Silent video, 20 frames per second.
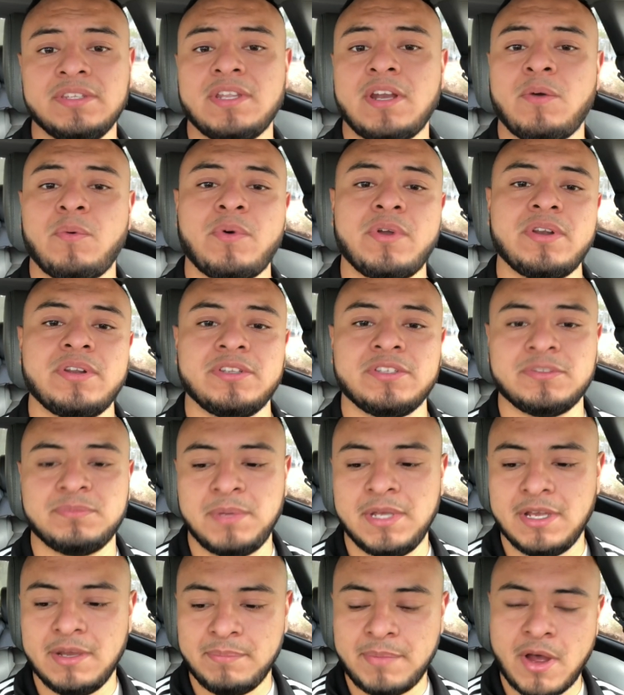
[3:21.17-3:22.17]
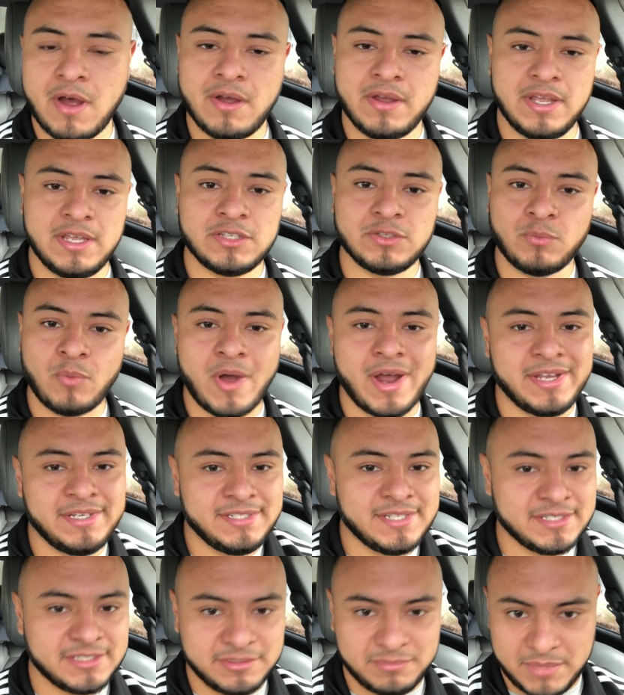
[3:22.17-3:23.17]
that I wanted to speak about is why it
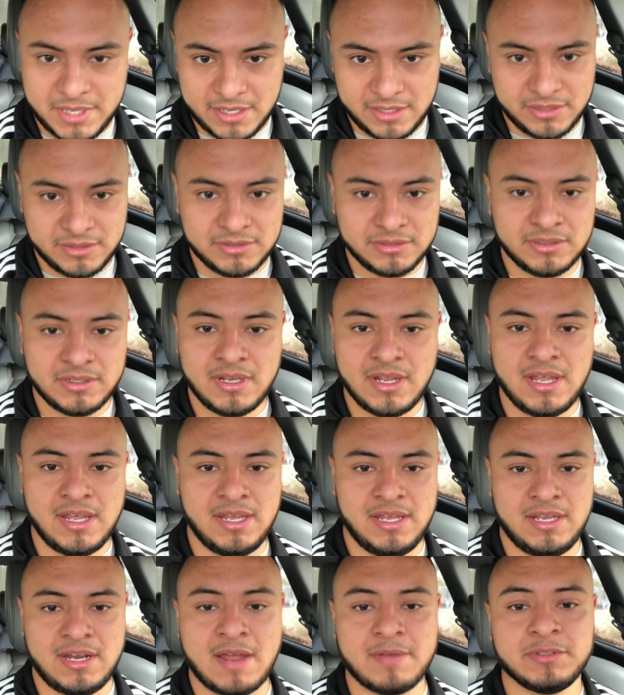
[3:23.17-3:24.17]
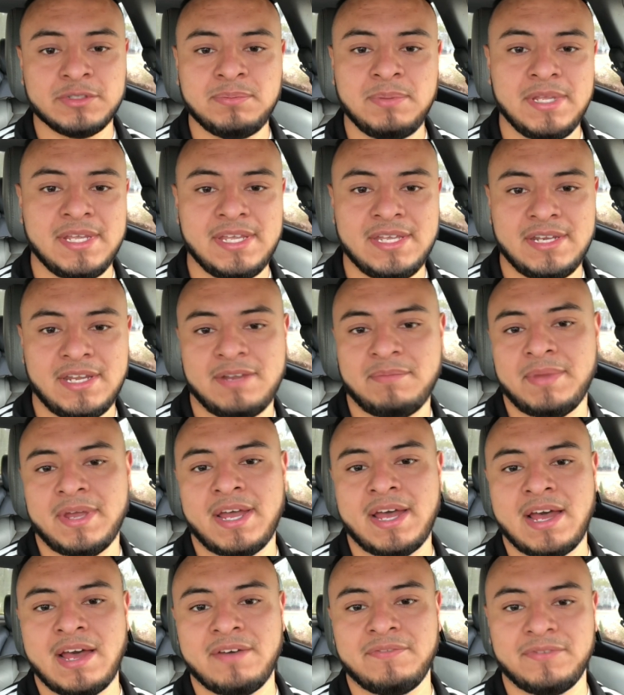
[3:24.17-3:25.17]
doesn't matter. And I'm speaking in
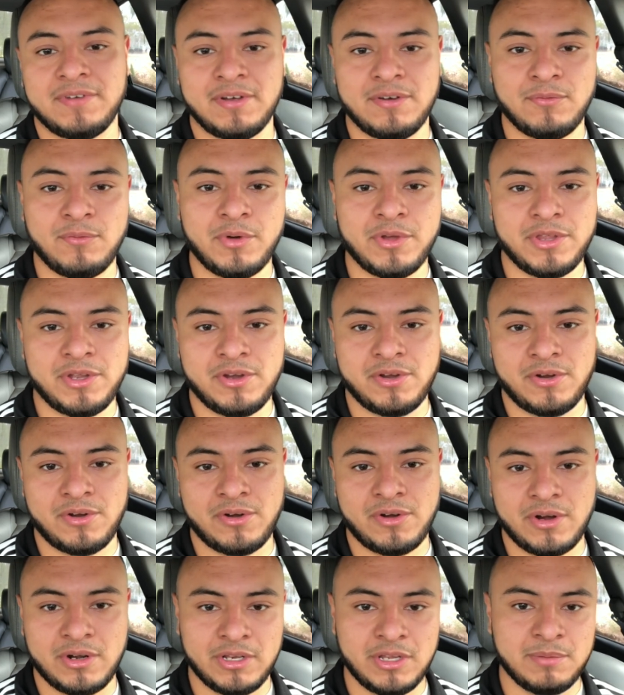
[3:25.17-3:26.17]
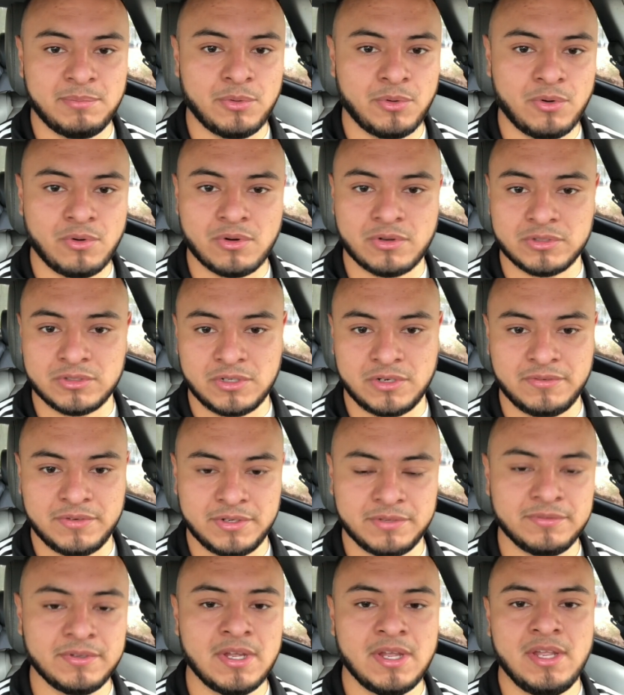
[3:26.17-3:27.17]
behalf of whether you're a liberal or
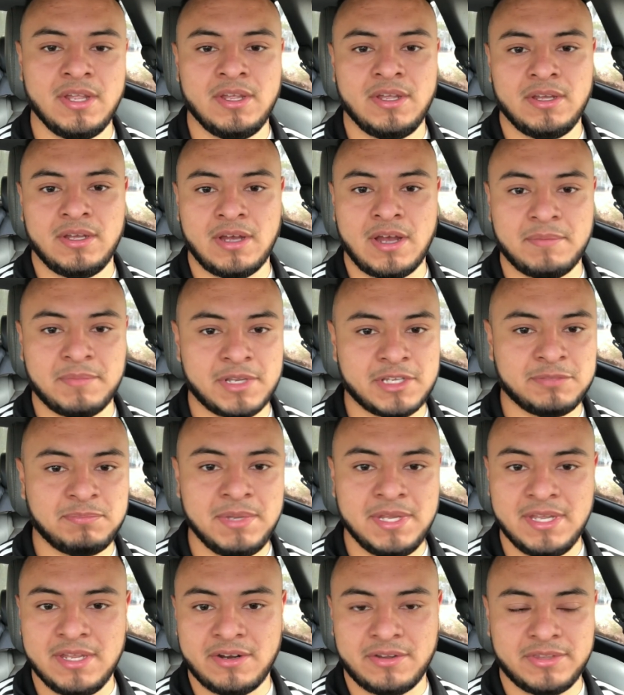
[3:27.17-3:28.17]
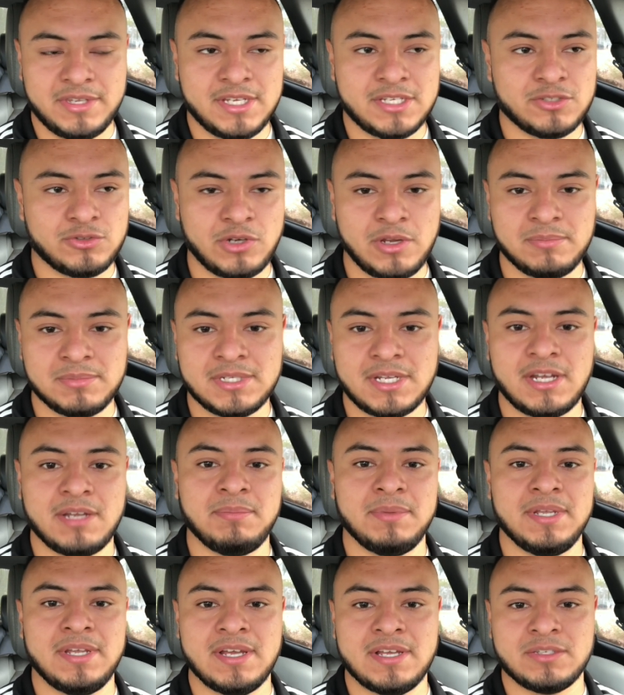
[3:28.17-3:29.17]
conservative. I'm not speaking on the extreme side,
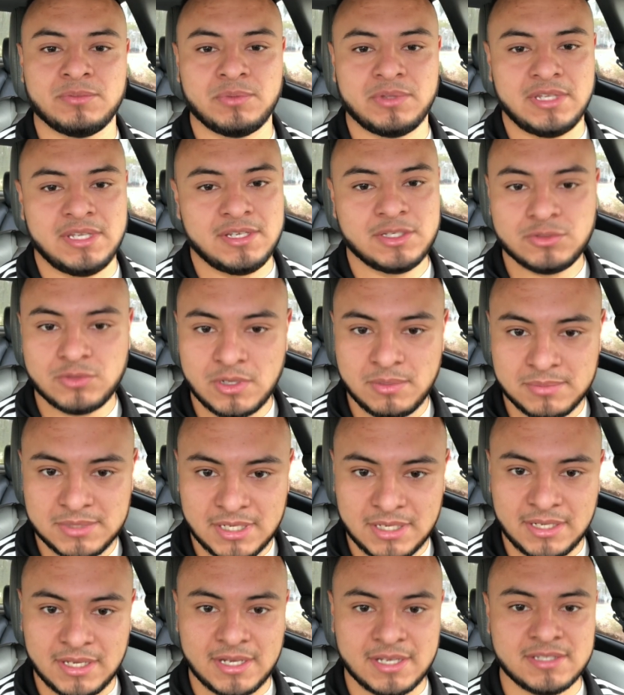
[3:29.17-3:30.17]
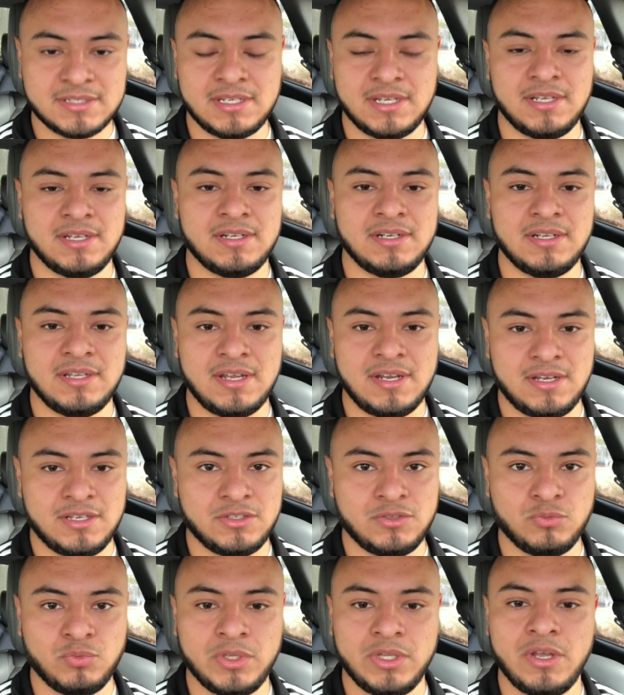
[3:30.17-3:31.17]
because with the extreme side, like I said,
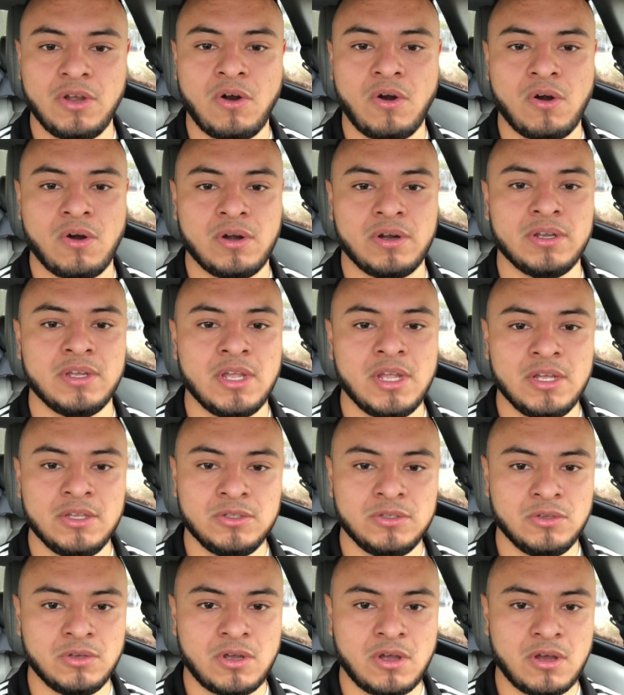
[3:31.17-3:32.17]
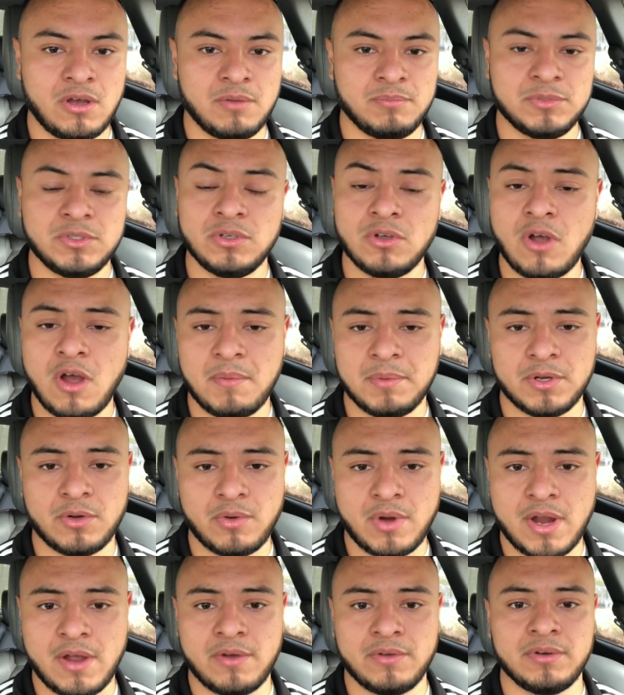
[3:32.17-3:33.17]
it's really hard to come to common
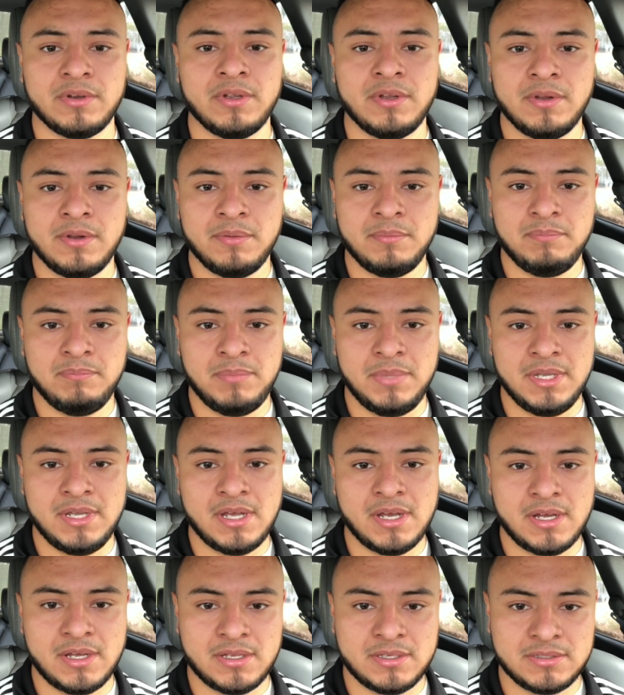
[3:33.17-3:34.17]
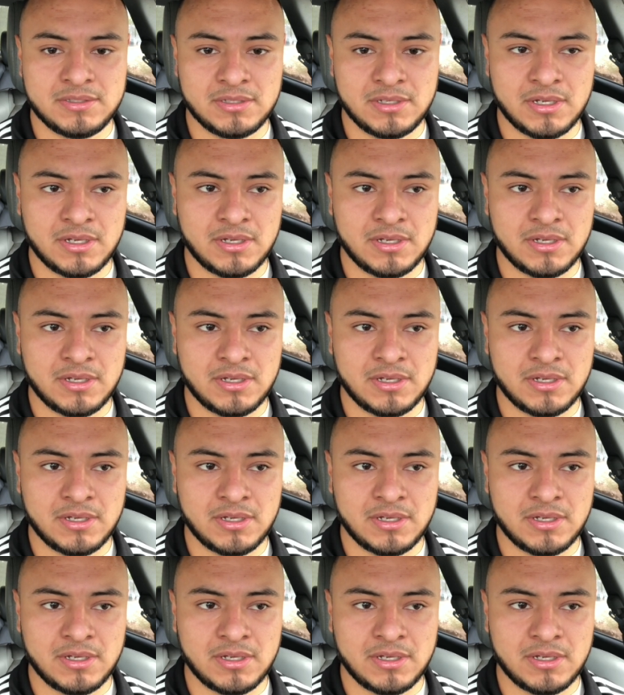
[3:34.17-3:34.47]
ground, because